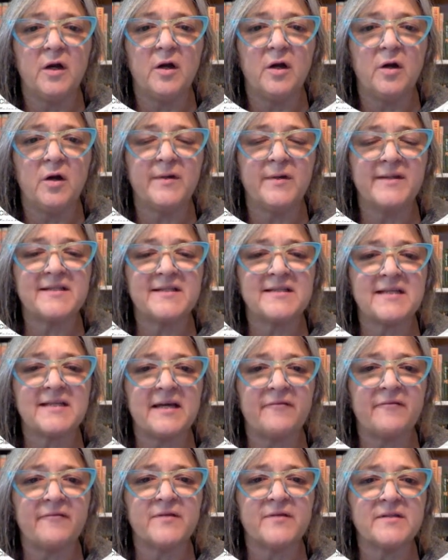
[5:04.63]
with
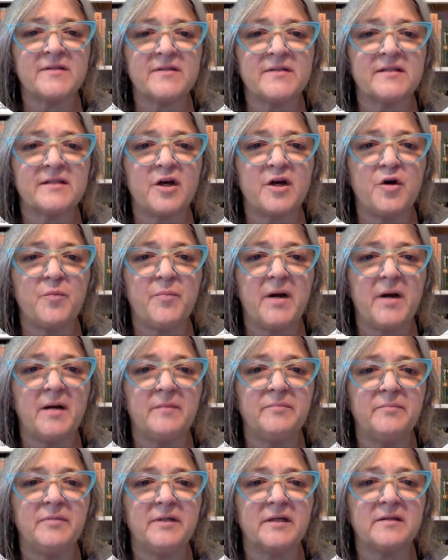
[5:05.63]
San Francisco
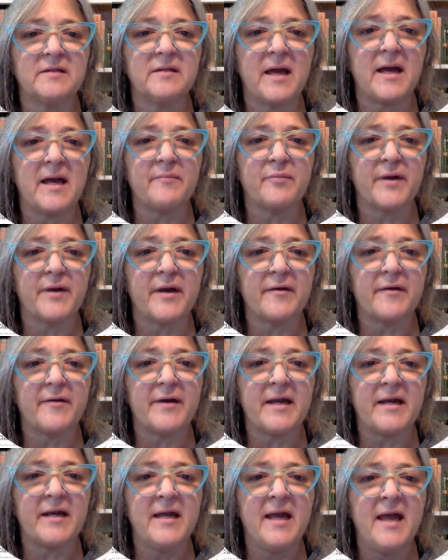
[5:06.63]
Public
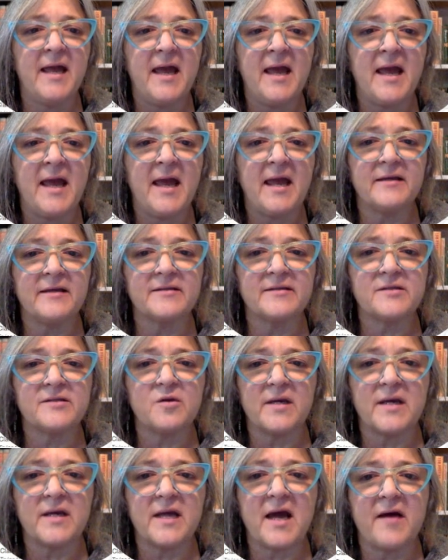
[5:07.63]
Library. And it's
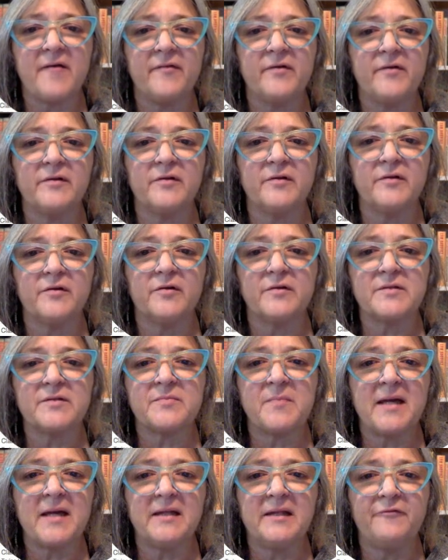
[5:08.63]
going to have a little
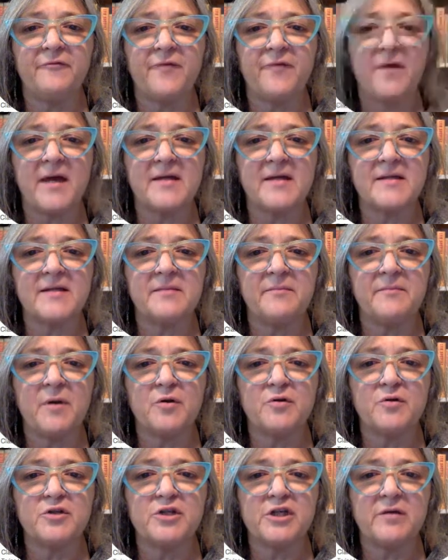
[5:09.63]
smiley face
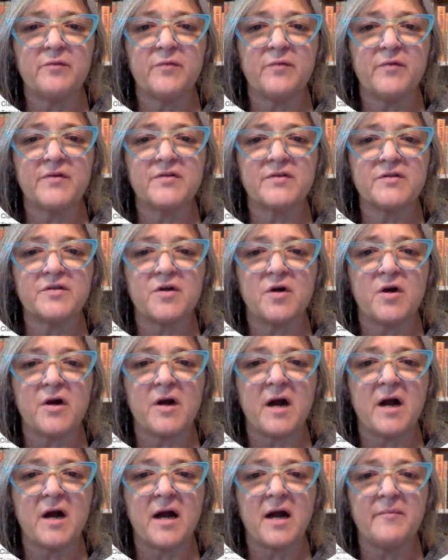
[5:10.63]
emoji with
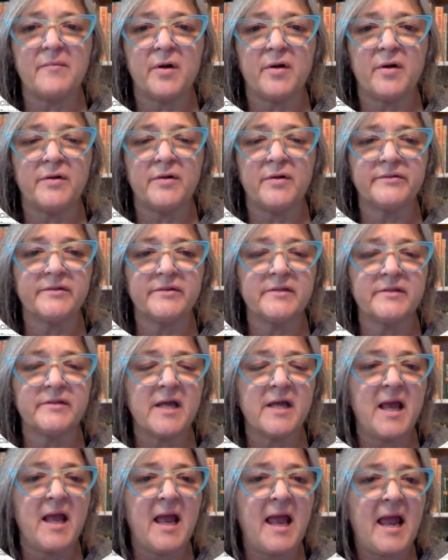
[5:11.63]
star eyeballs
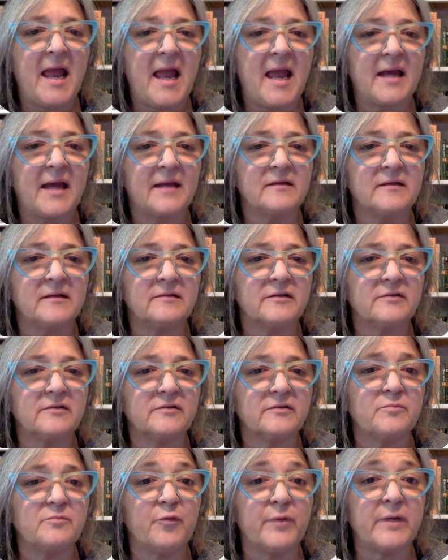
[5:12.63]
and a
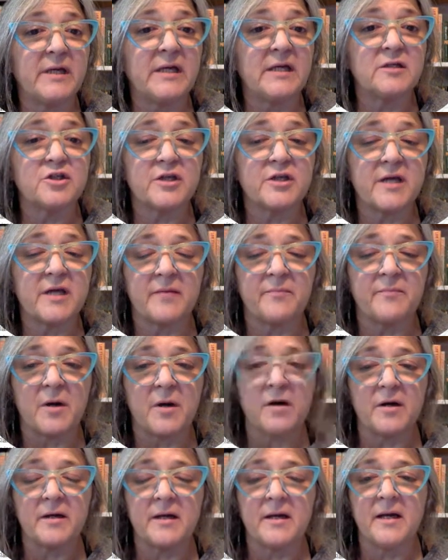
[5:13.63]
little green check
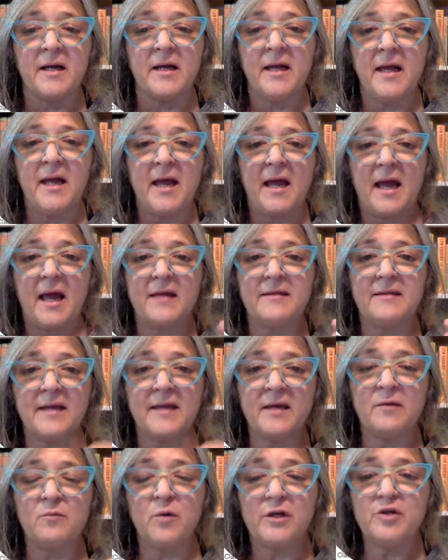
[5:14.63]
mark. And
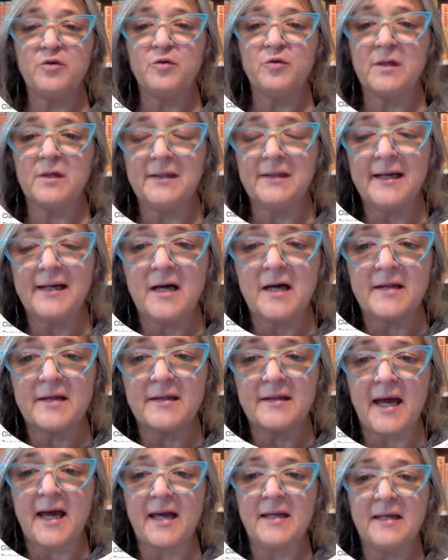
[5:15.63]
then when you click on
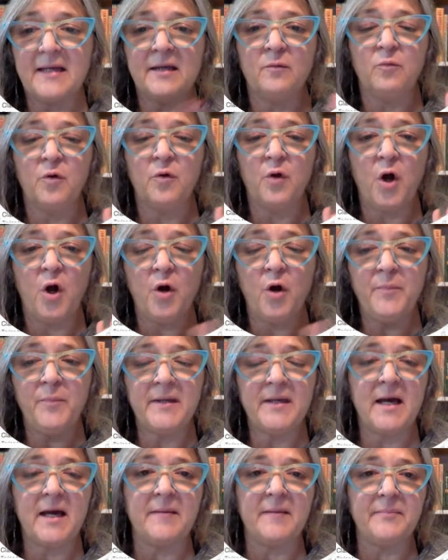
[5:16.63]
that, it will
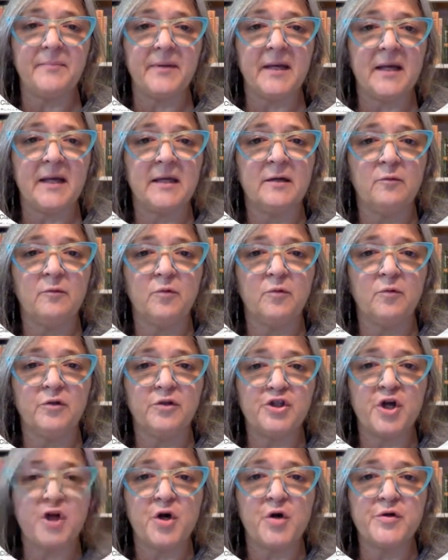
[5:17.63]
open up and it will
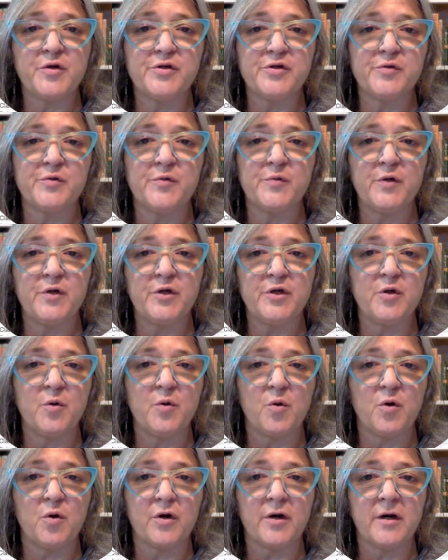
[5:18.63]
show you
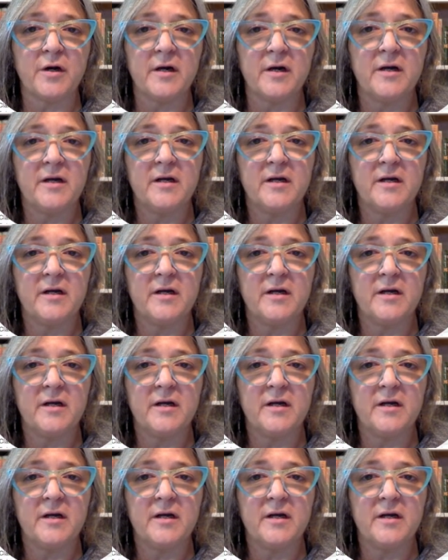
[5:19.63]
your